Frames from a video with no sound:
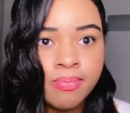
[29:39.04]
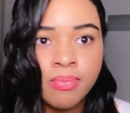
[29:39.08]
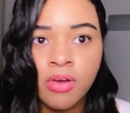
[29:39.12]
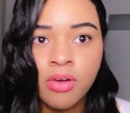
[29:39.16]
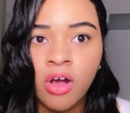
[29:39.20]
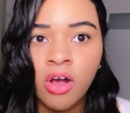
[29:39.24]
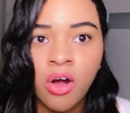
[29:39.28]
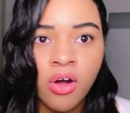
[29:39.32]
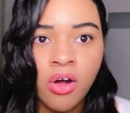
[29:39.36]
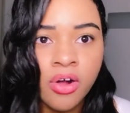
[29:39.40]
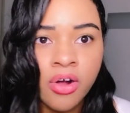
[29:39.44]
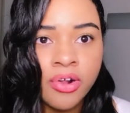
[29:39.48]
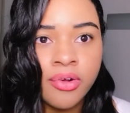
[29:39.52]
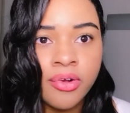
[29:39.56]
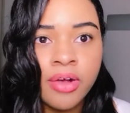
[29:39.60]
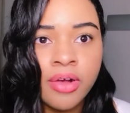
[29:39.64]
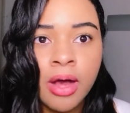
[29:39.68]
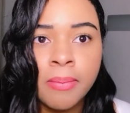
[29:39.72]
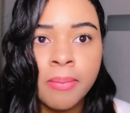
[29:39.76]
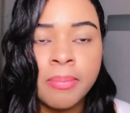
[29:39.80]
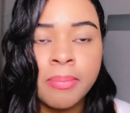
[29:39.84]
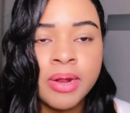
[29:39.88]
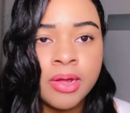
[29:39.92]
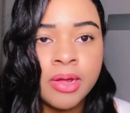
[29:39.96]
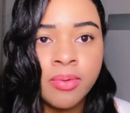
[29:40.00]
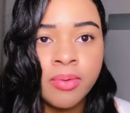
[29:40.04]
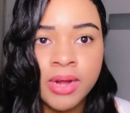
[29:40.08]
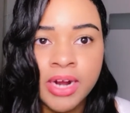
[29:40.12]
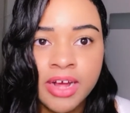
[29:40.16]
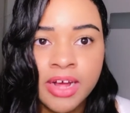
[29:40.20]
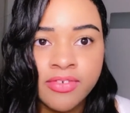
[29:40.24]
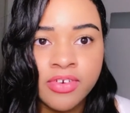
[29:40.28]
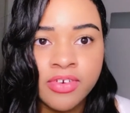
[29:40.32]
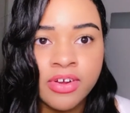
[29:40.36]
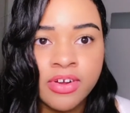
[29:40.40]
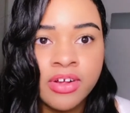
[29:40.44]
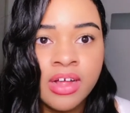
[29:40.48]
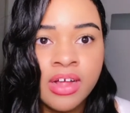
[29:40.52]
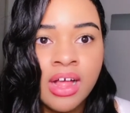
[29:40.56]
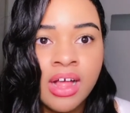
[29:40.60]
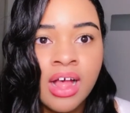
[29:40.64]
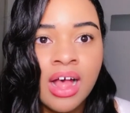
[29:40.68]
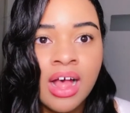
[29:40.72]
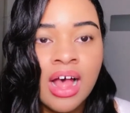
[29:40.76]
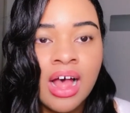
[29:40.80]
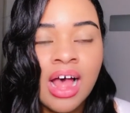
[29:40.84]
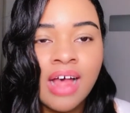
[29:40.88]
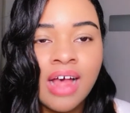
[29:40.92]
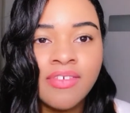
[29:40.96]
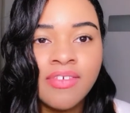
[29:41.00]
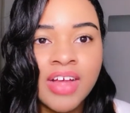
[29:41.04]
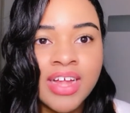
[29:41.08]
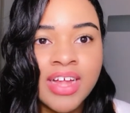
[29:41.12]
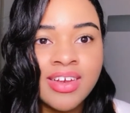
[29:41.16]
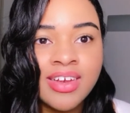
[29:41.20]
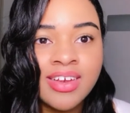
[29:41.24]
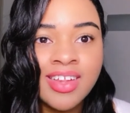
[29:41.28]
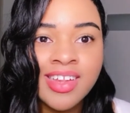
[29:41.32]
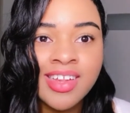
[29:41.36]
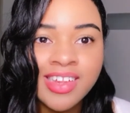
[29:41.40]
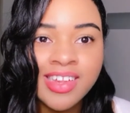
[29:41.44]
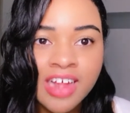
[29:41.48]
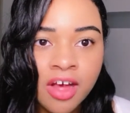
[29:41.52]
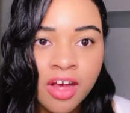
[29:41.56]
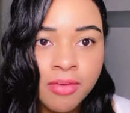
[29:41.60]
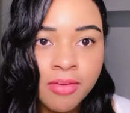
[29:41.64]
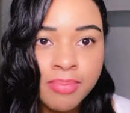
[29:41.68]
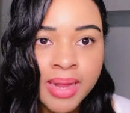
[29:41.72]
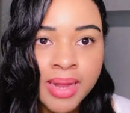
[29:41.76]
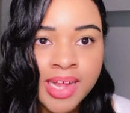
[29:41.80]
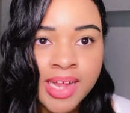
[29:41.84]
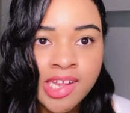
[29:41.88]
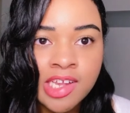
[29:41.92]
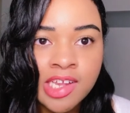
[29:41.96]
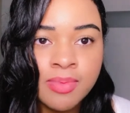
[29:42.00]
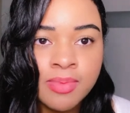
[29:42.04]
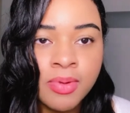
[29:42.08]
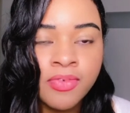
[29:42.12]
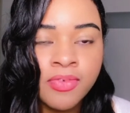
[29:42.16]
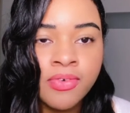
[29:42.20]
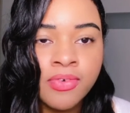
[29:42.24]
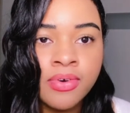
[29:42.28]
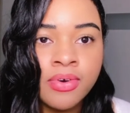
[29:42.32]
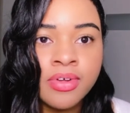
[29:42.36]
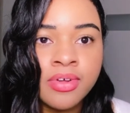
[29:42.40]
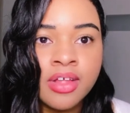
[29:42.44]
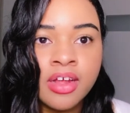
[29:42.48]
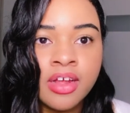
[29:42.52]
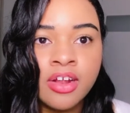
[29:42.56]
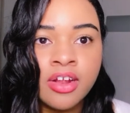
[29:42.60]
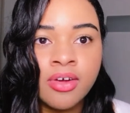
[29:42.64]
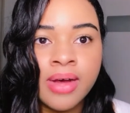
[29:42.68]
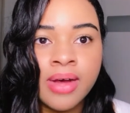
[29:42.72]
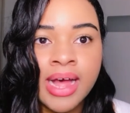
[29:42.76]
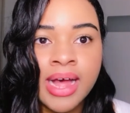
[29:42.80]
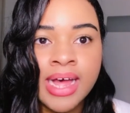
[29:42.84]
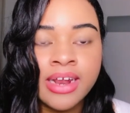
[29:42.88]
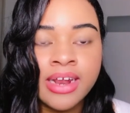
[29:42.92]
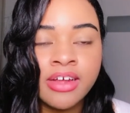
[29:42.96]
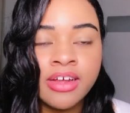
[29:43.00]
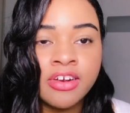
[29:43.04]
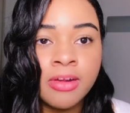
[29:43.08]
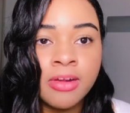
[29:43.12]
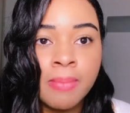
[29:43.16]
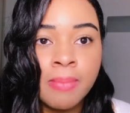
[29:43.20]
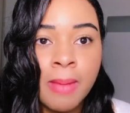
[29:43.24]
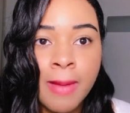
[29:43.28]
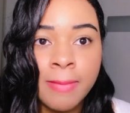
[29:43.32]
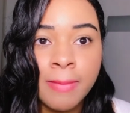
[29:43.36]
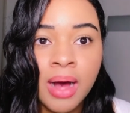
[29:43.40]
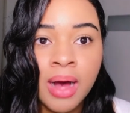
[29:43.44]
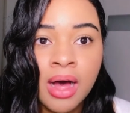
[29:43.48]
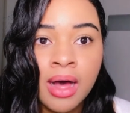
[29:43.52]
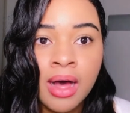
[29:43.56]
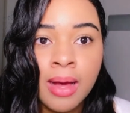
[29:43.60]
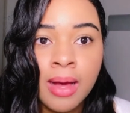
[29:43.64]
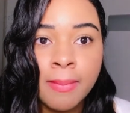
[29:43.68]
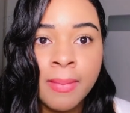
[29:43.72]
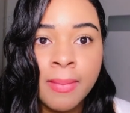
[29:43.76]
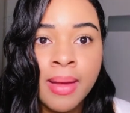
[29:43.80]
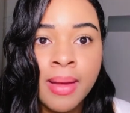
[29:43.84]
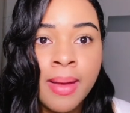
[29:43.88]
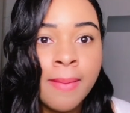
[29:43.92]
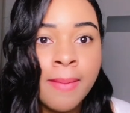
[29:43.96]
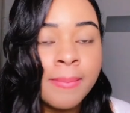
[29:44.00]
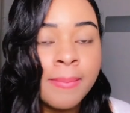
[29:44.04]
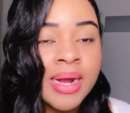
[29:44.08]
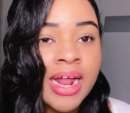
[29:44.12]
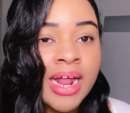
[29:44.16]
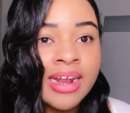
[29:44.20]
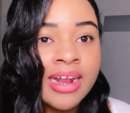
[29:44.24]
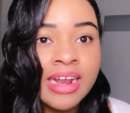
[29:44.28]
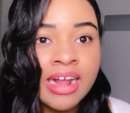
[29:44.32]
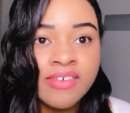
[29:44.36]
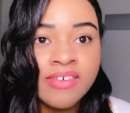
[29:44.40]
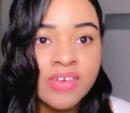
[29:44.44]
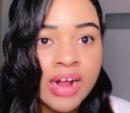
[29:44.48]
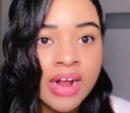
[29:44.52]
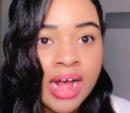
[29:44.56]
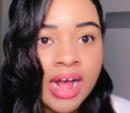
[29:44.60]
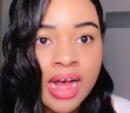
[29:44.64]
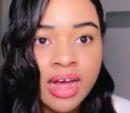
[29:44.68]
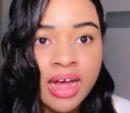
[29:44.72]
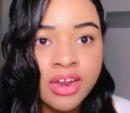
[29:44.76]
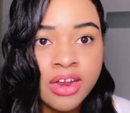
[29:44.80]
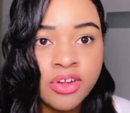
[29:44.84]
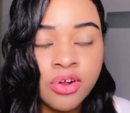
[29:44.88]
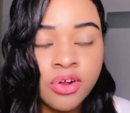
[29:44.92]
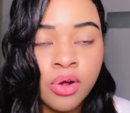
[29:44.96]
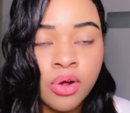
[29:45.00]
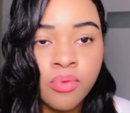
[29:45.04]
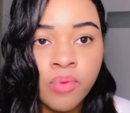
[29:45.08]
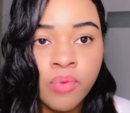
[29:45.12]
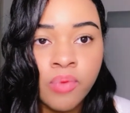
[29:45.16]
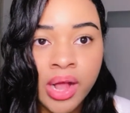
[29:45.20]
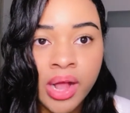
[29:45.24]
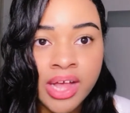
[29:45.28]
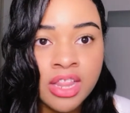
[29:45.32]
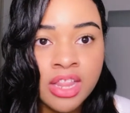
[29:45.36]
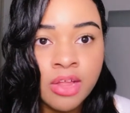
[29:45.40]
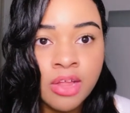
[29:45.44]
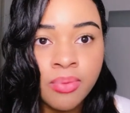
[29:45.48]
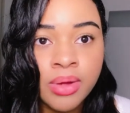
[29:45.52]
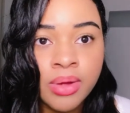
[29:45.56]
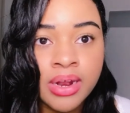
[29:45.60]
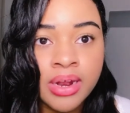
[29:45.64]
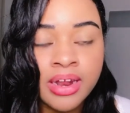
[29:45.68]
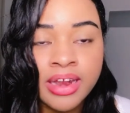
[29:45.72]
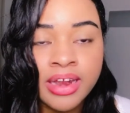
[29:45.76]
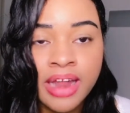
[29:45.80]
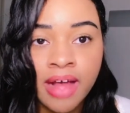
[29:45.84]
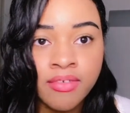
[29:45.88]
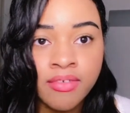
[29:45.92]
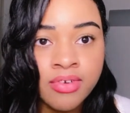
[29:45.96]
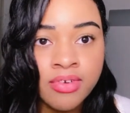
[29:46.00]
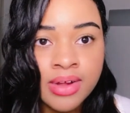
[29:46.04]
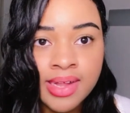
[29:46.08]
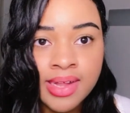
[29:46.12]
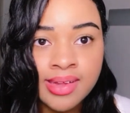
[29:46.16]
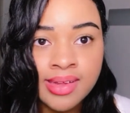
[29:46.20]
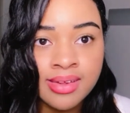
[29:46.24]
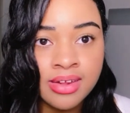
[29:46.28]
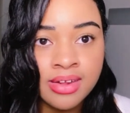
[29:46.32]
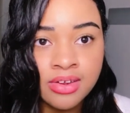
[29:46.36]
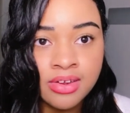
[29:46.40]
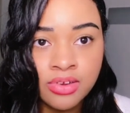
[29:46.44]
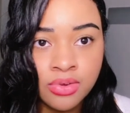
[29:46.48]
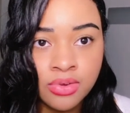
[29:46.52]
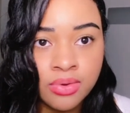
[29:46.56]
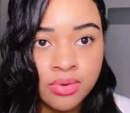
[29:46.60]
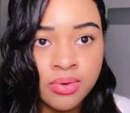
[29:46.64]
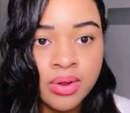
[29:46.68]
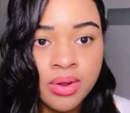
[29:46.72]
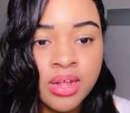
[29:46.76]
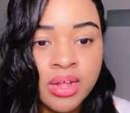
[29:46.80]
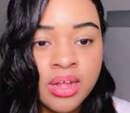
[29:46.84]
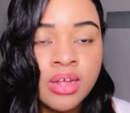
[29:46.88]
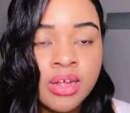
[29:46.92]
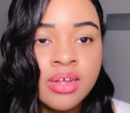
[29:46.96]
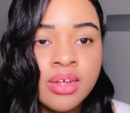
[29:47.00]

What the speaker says: card or company, whatever. I've had discount plans before that I had under my mom, but I never had a regular one, and never as an adult.